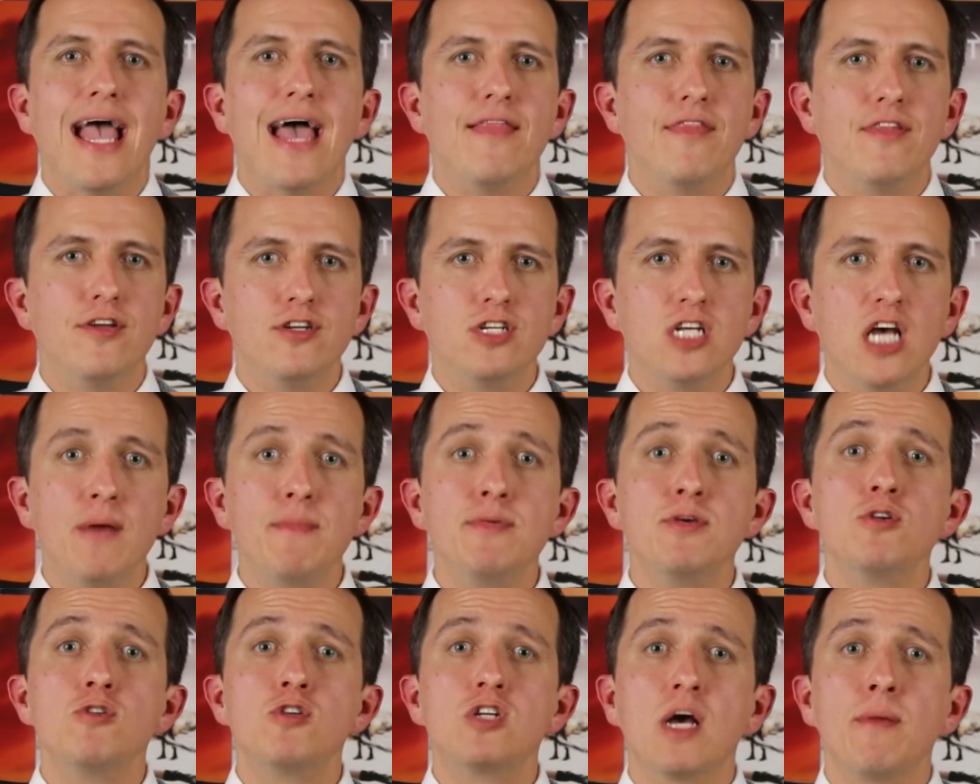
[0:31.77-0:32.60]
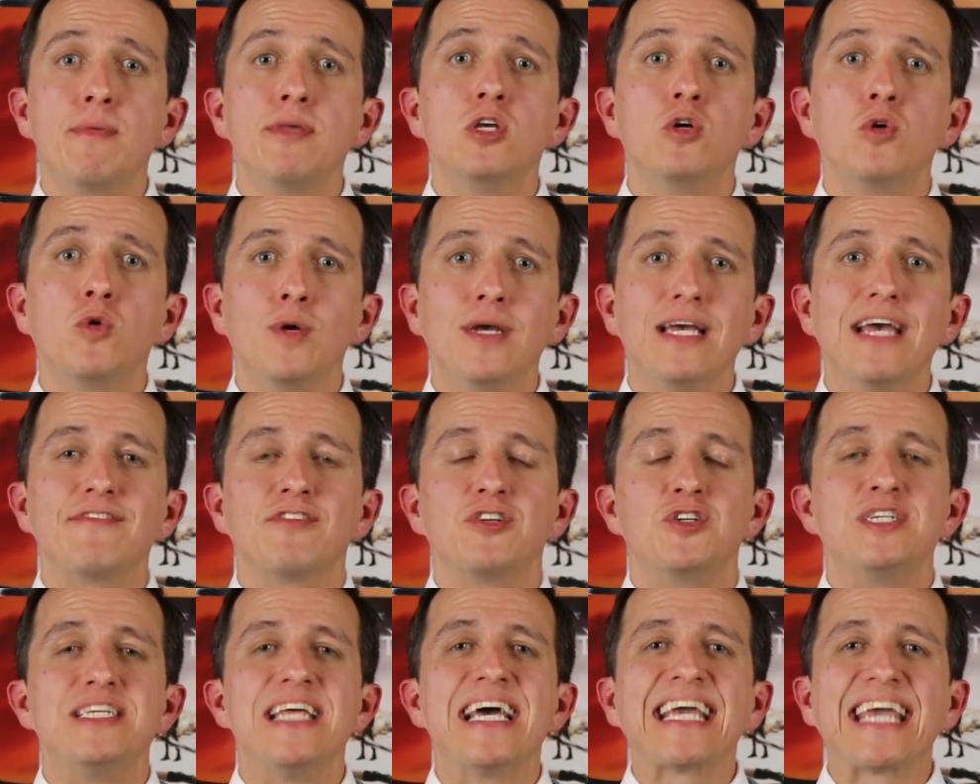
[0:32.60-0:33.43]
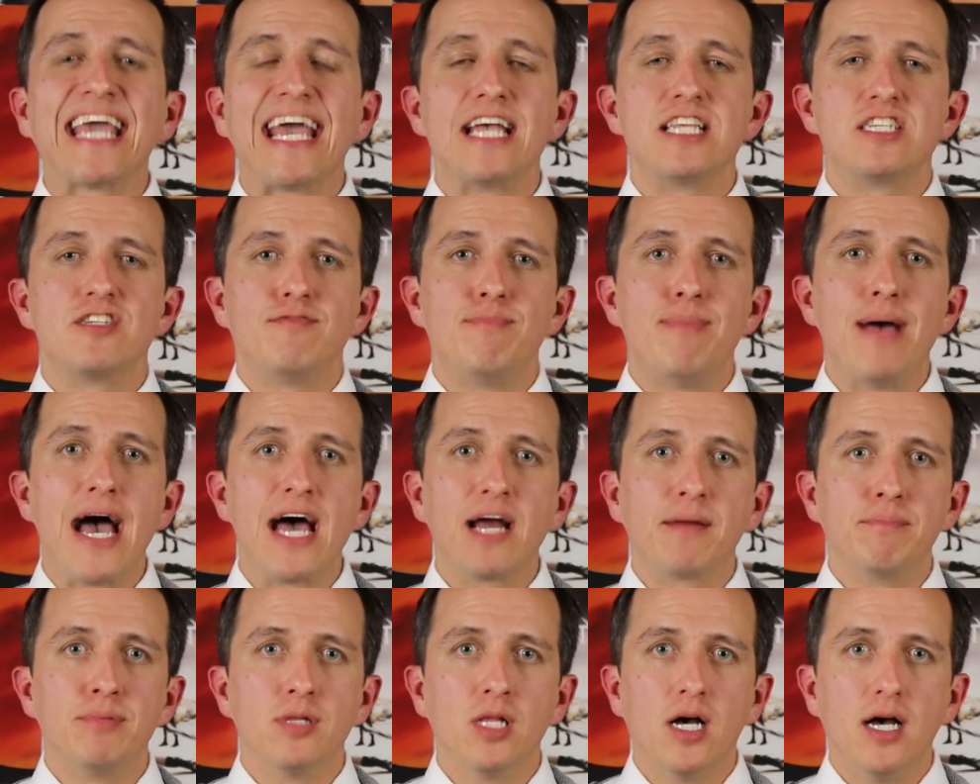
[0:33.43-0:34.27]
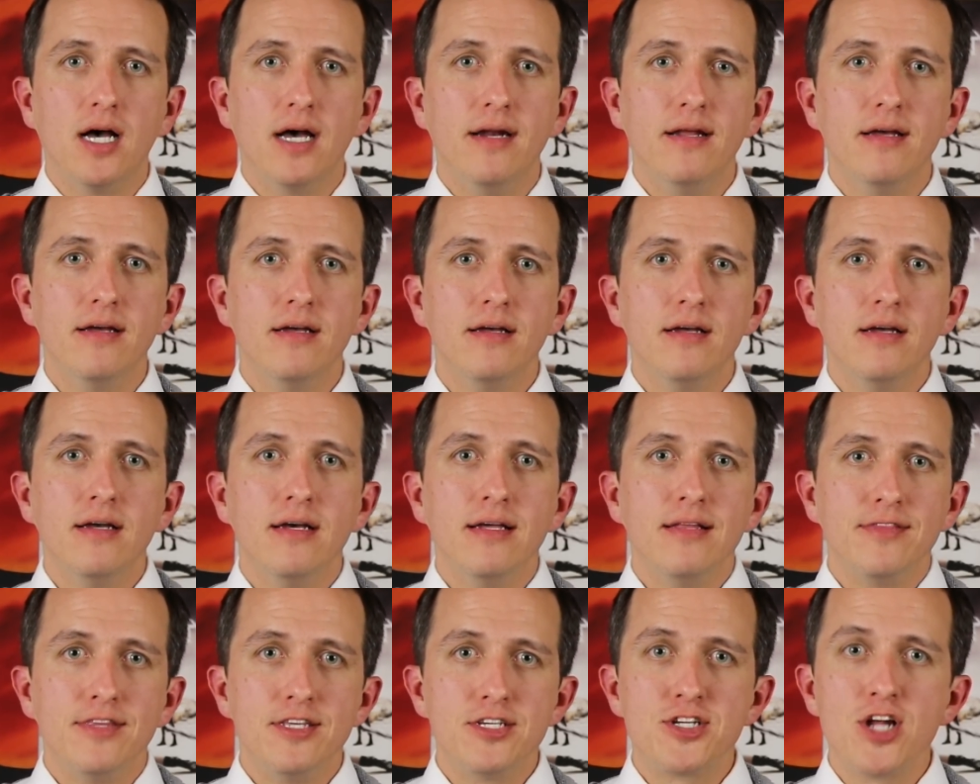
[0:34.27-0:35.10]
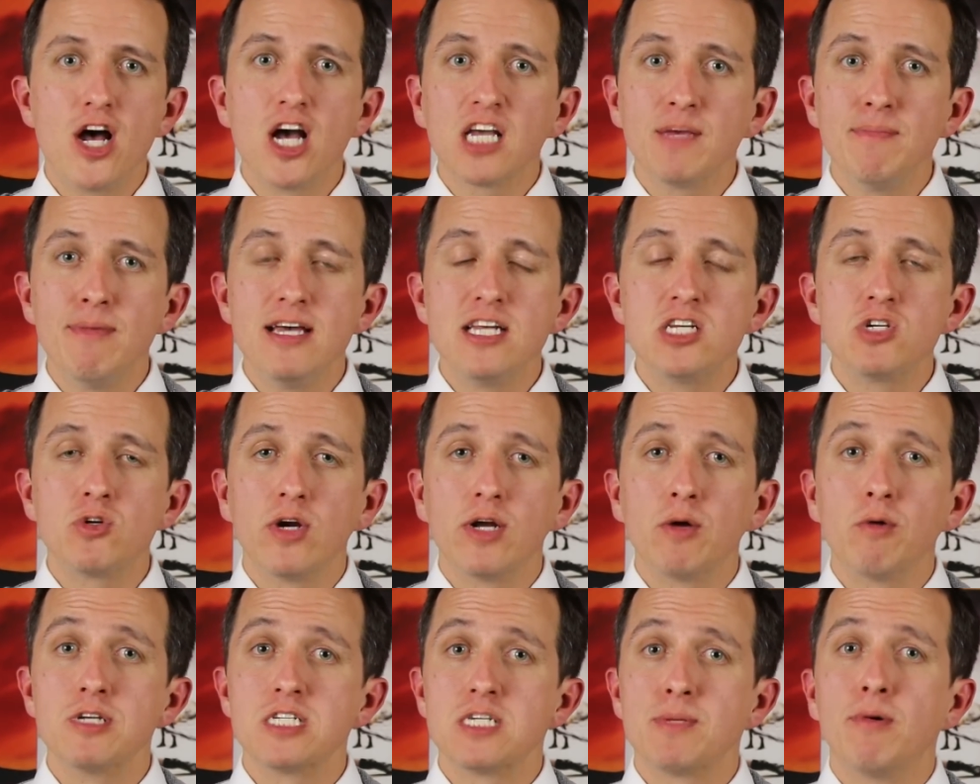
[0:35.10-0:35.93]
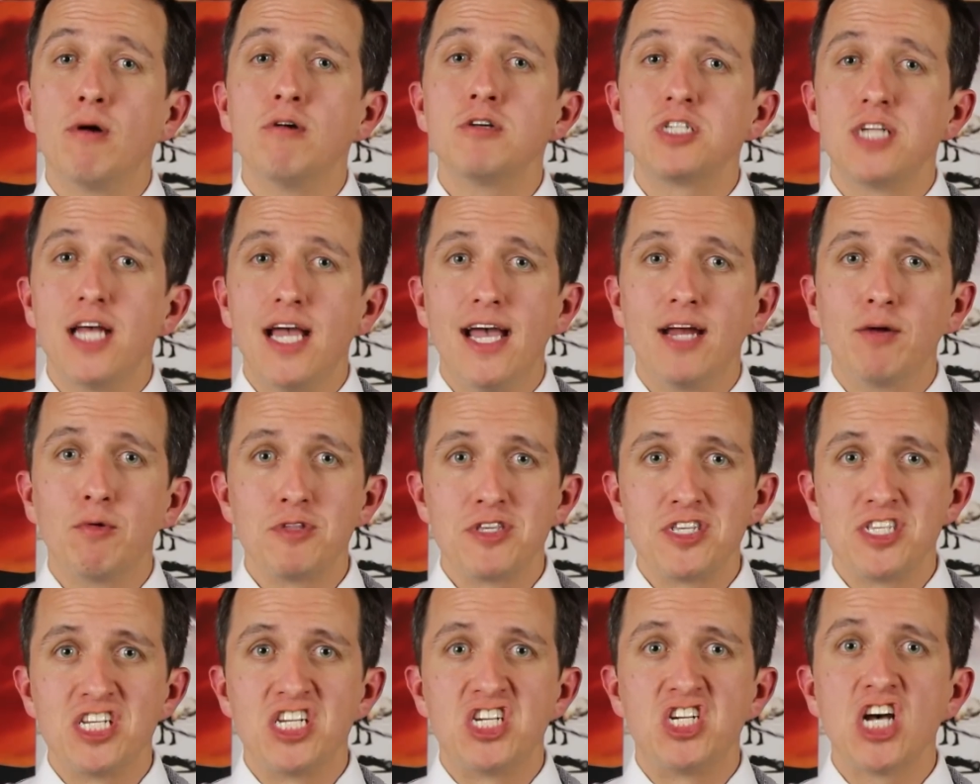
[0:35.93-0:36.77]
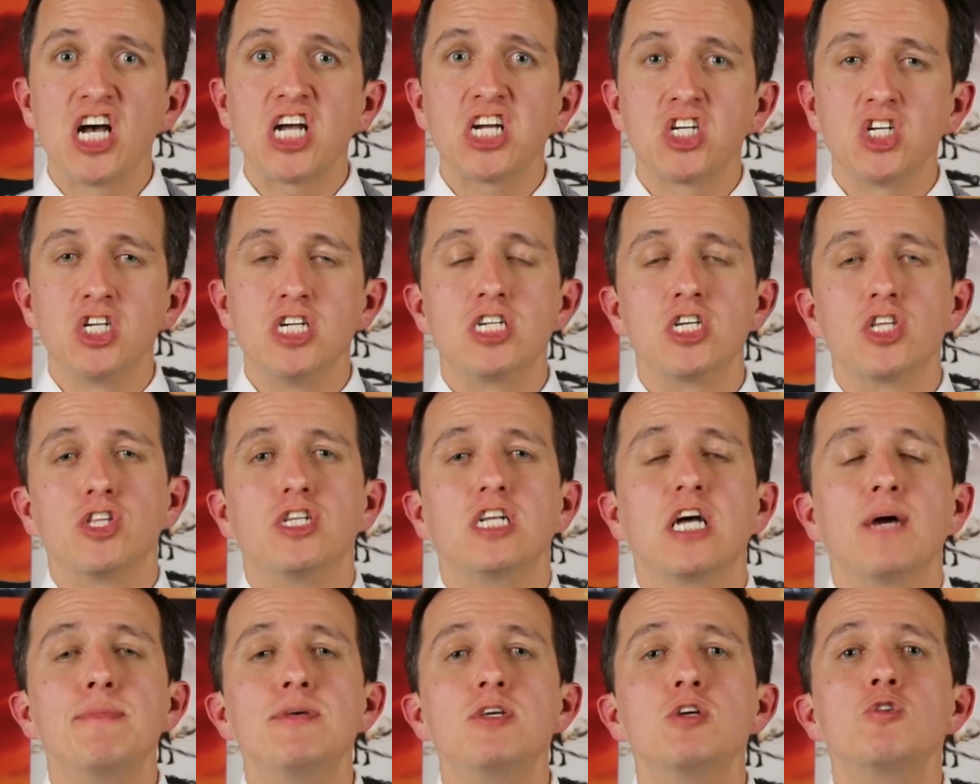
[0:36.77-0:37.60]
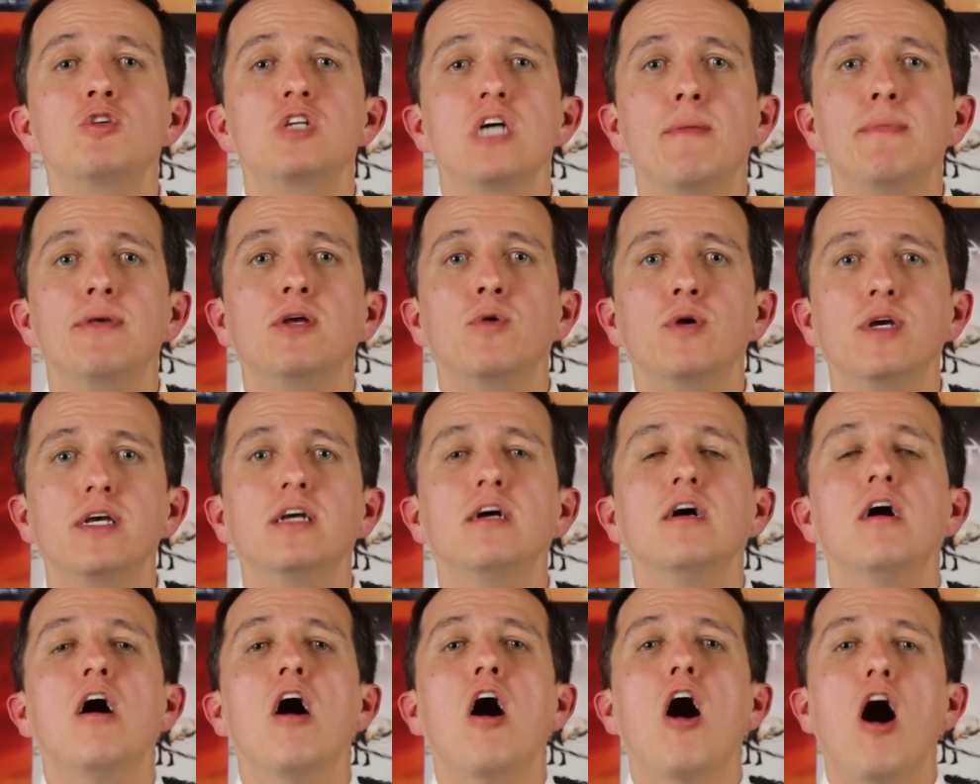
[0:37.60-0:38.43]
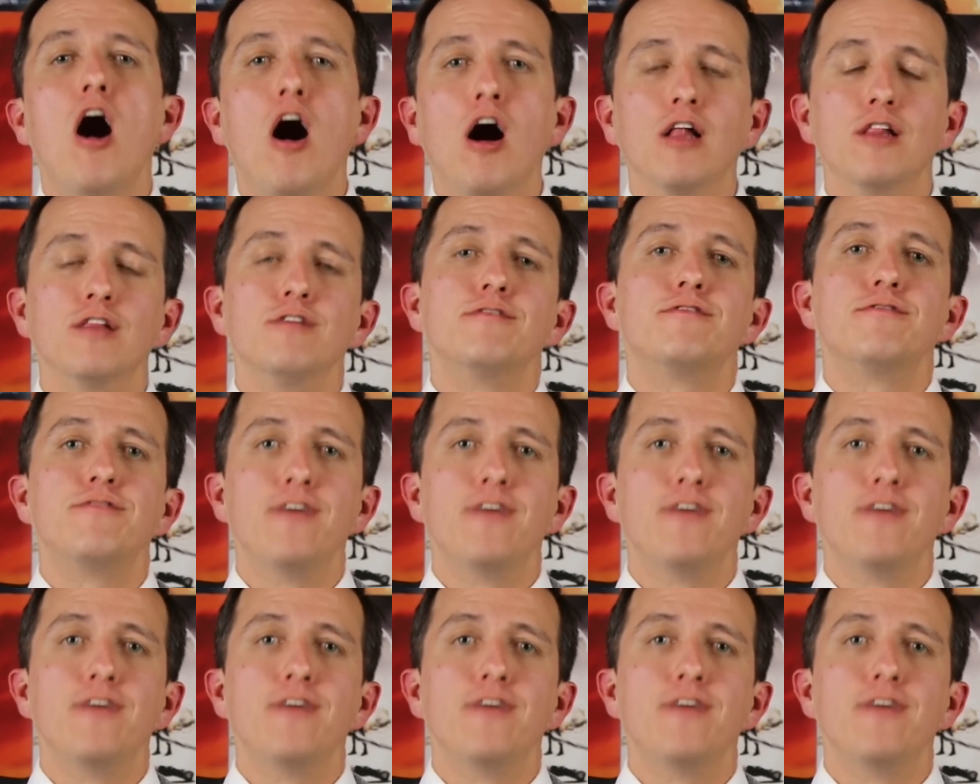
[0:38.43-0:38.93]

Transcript: and the WWE after decades of bad blood. This documentary was supposed to end with his induction to the WWE Hall of